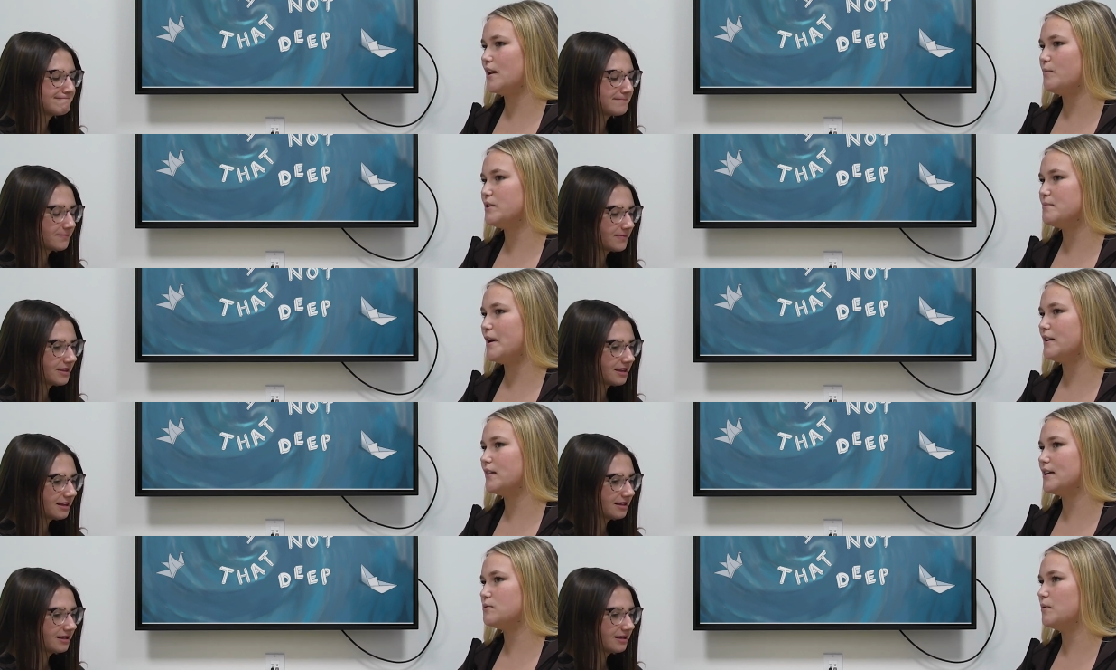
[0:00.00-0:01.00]
Speaker 1: then I went to bed
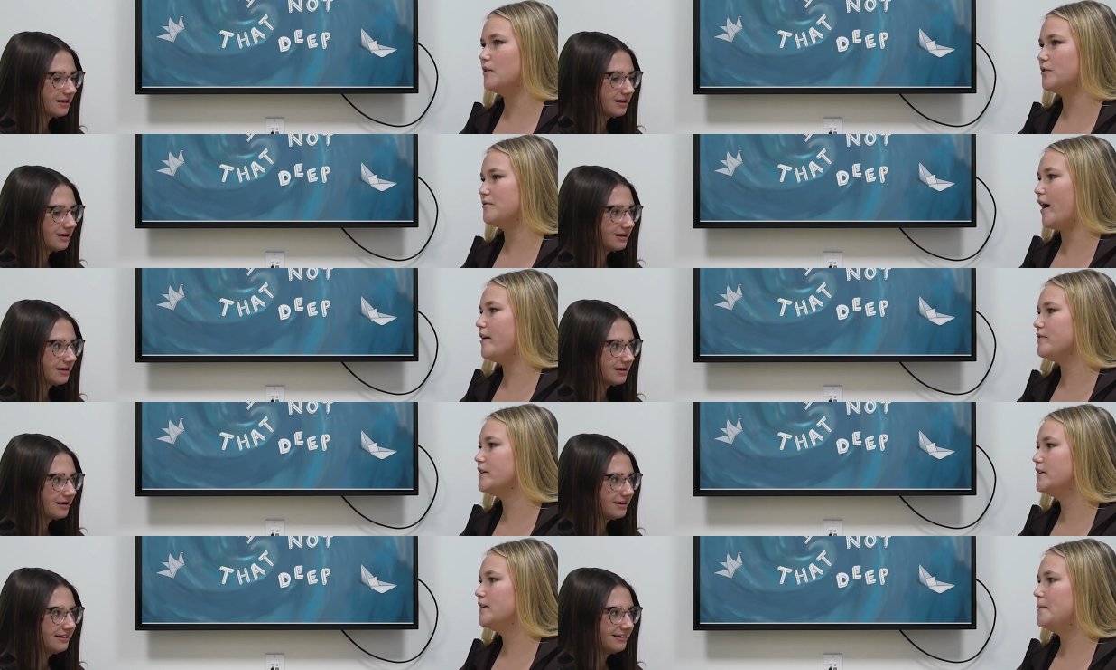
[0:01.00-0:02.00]
at like twelve oh five.
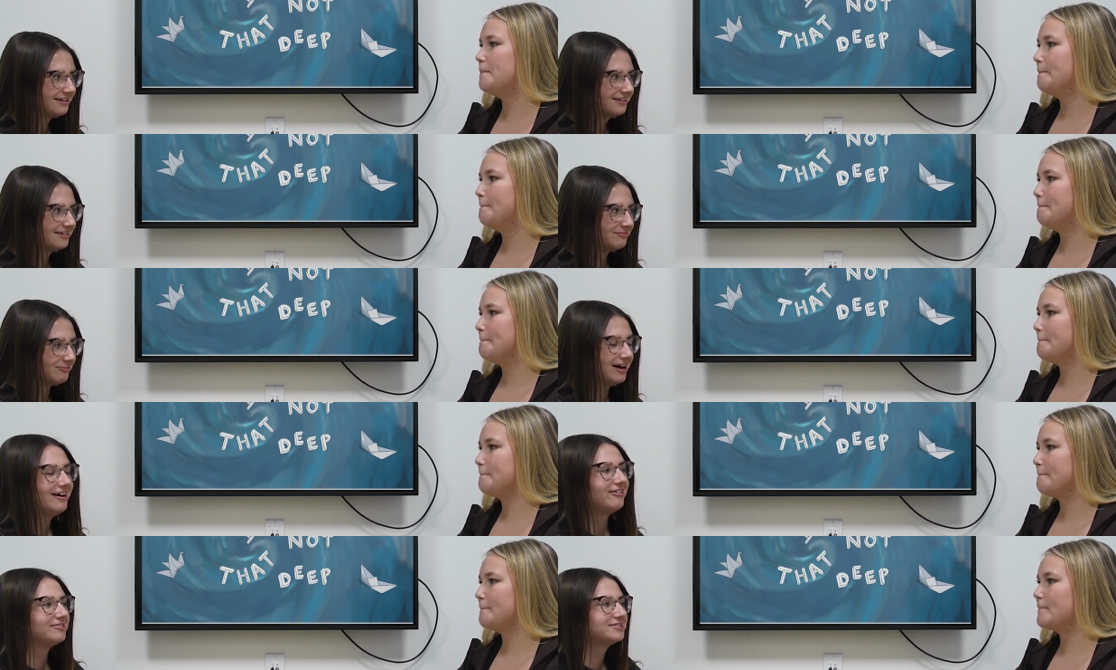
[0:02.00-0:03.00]

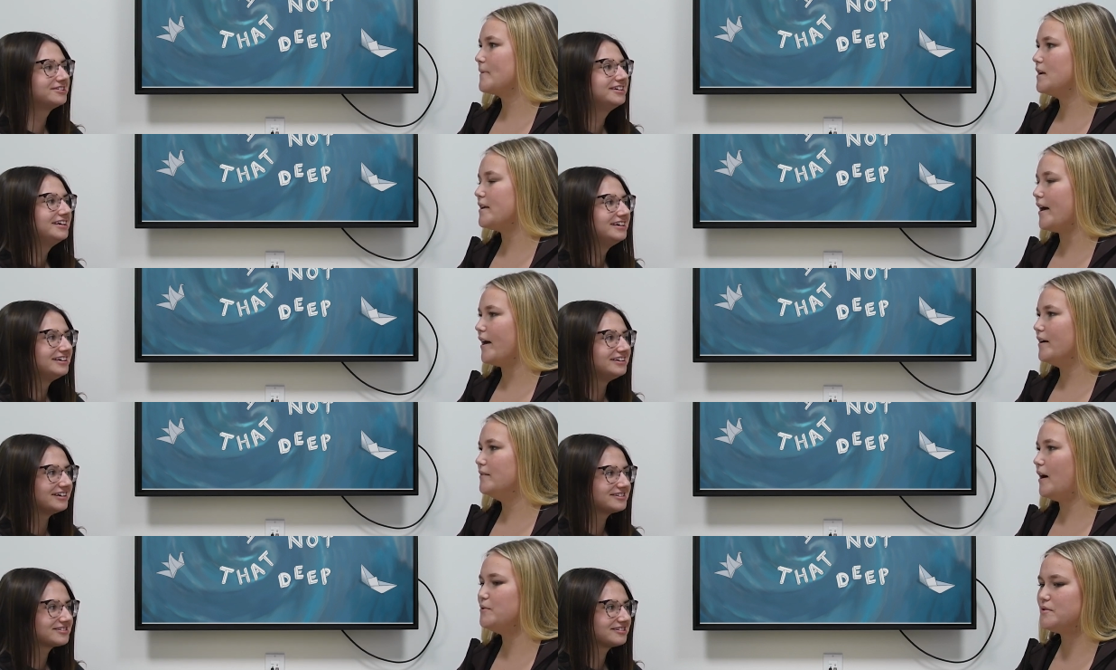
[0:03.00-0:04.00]
Wow. Yeah.
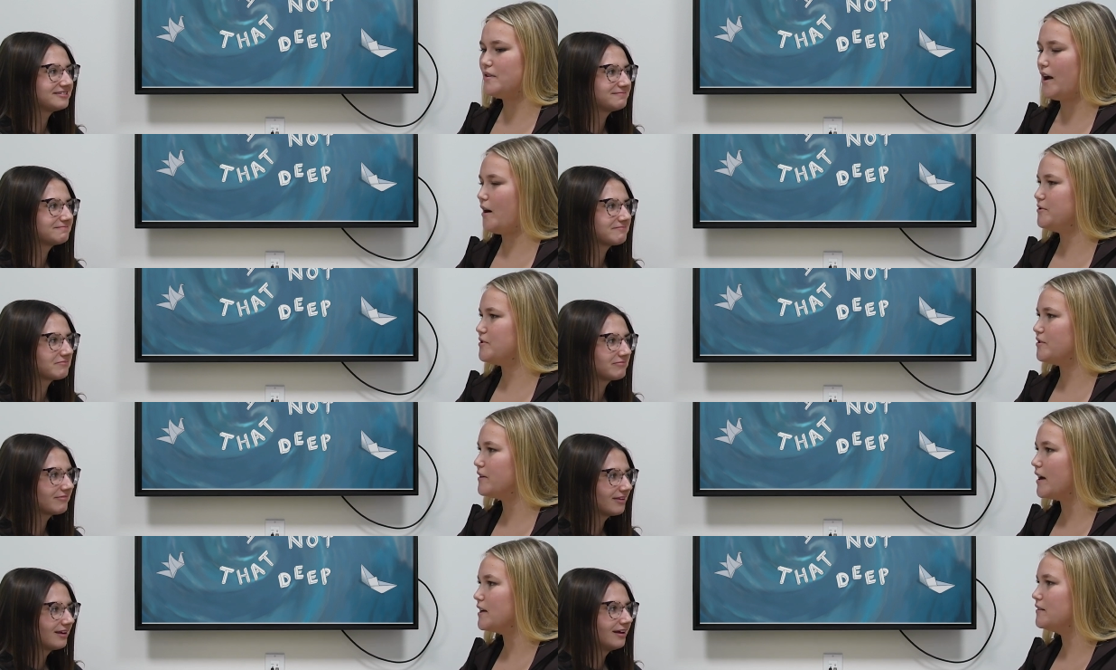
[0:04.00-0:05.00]
That's, how was how was your
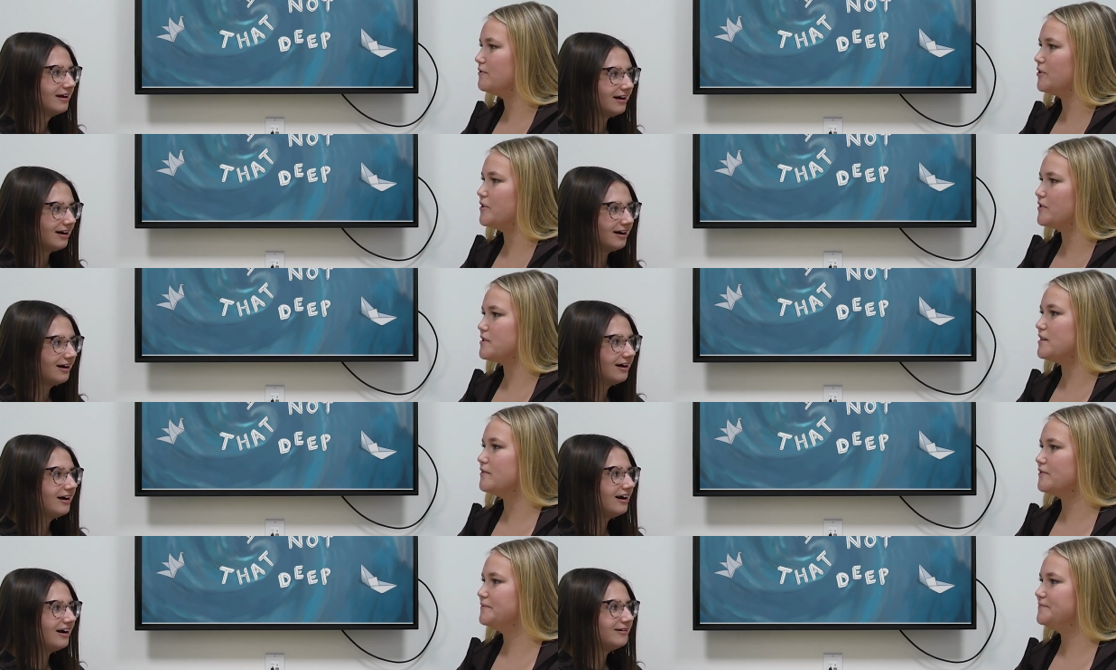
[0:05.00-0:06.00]
night for New Year's
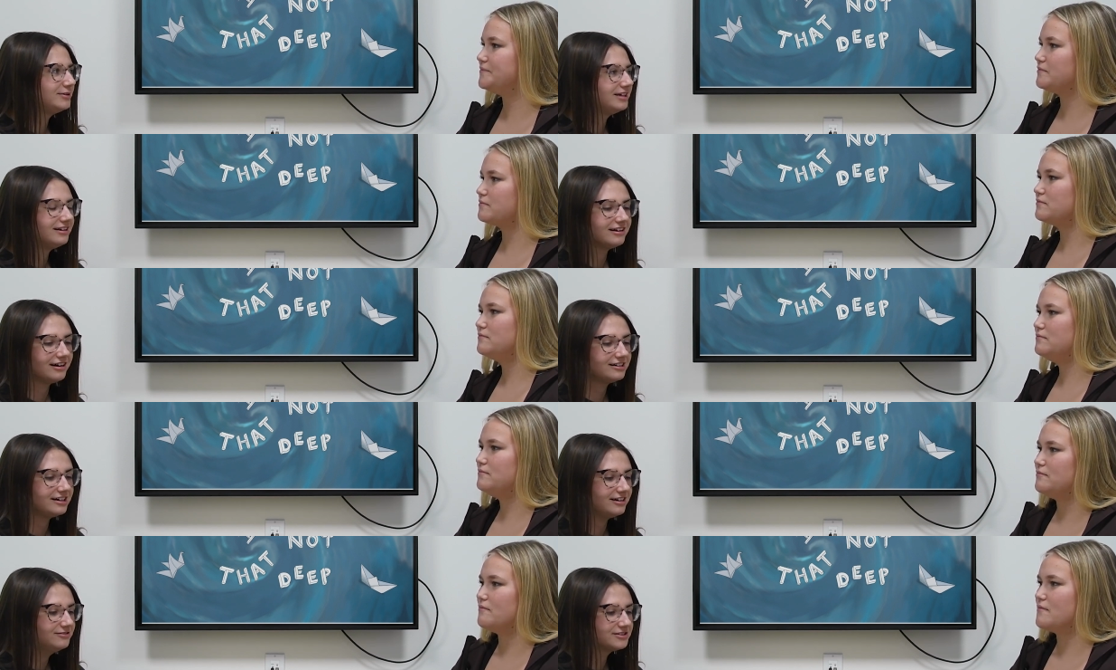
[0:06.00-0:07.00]
Eve?
Speaker 2: I mean,
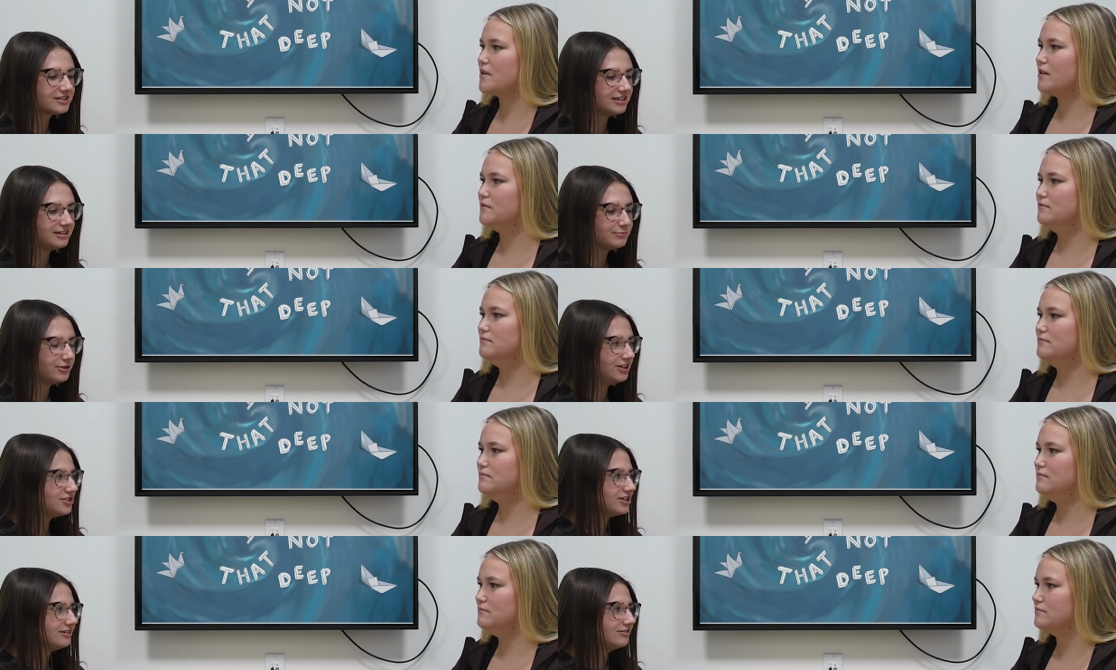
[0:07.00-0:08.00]
I, I was like pretty
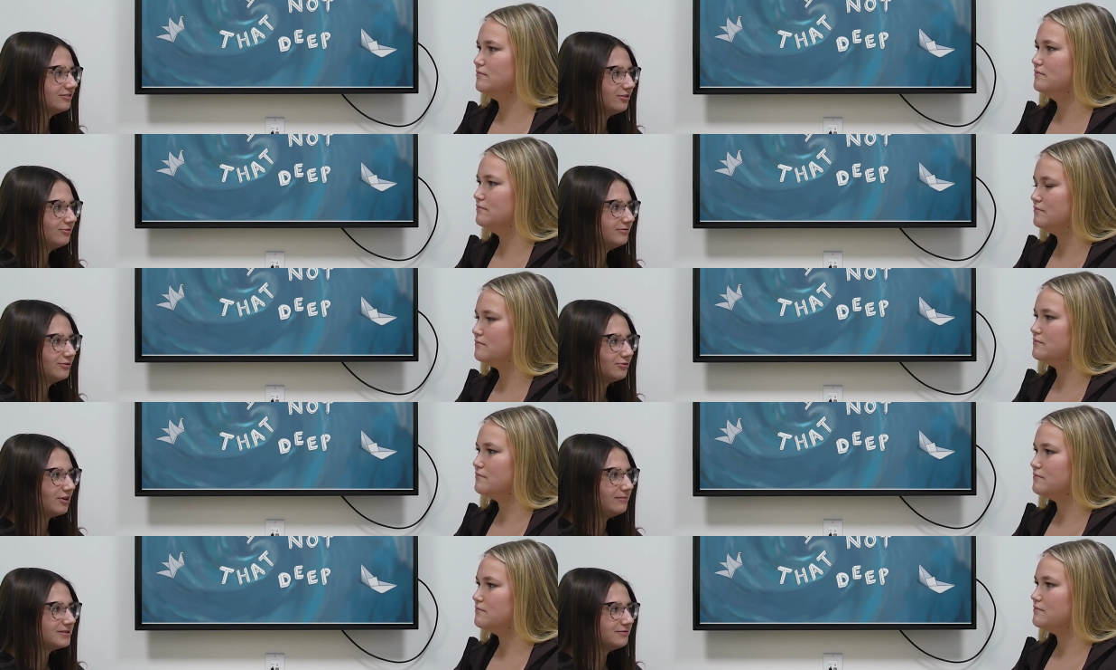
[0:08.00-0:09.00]
chill. No no
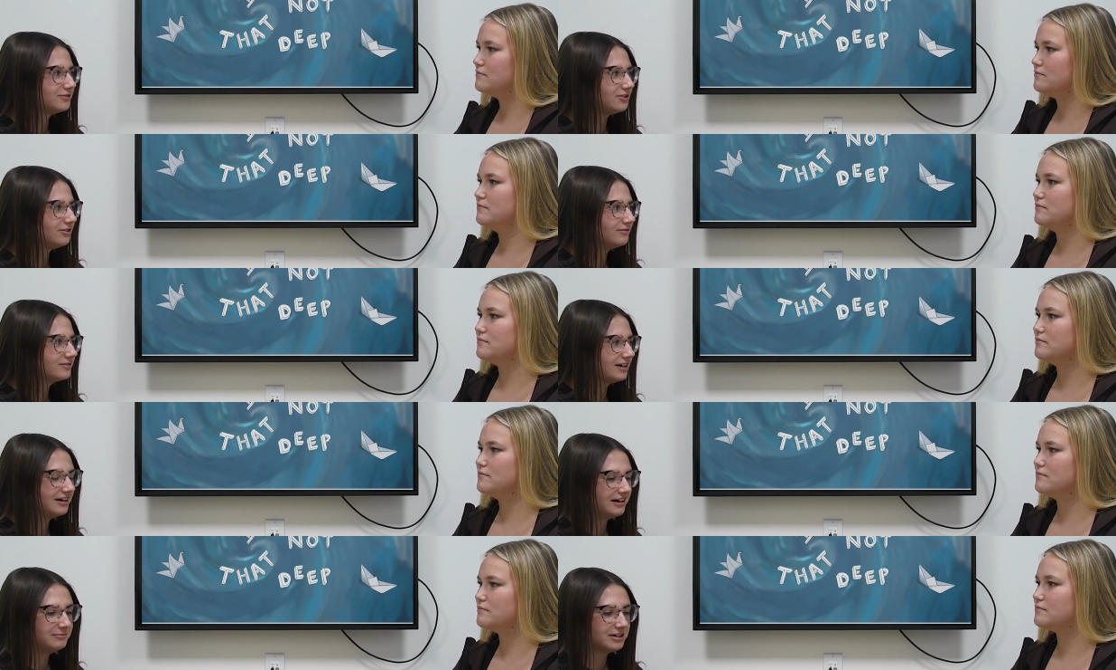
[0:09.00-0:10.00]
grapes involved.
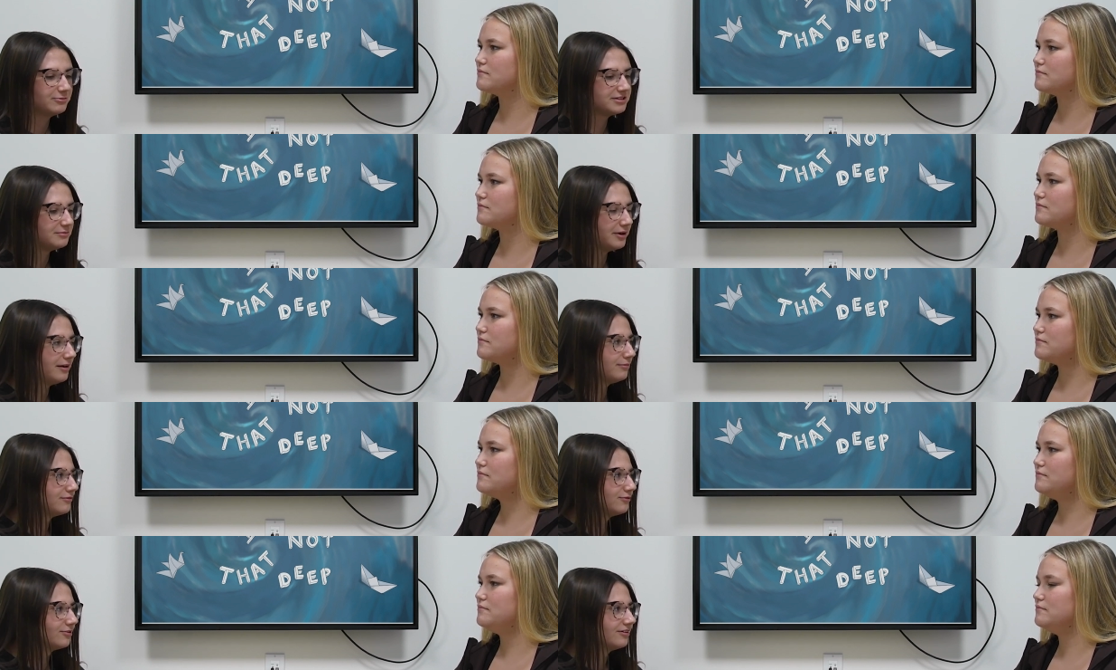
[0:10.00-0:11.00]
I I mean I went to bed
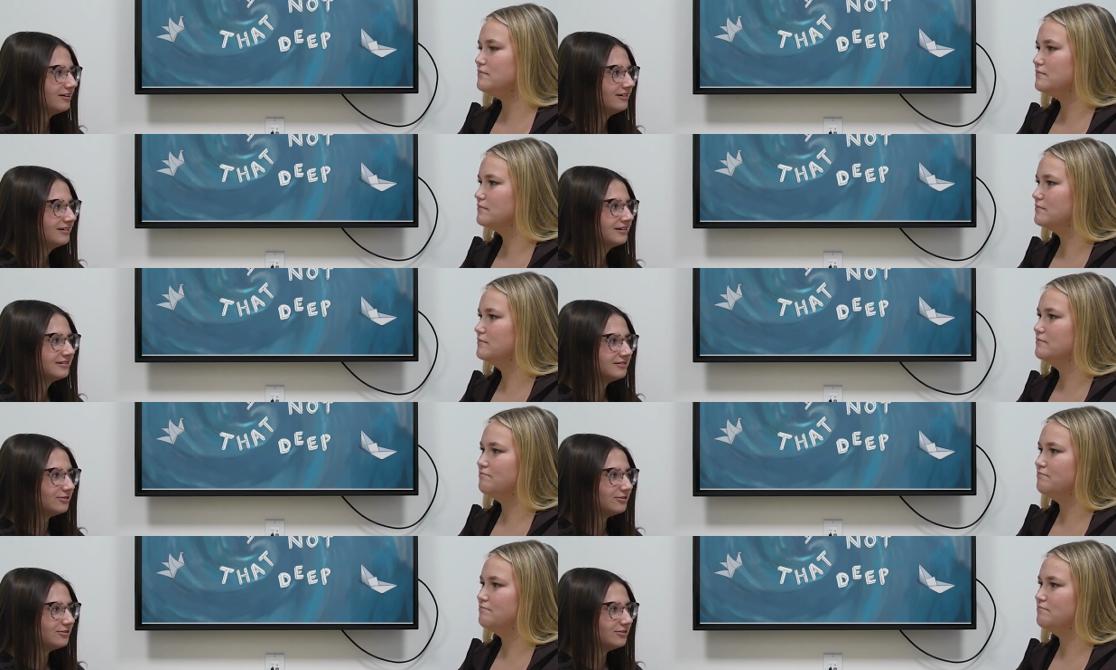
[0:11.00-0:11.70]
before the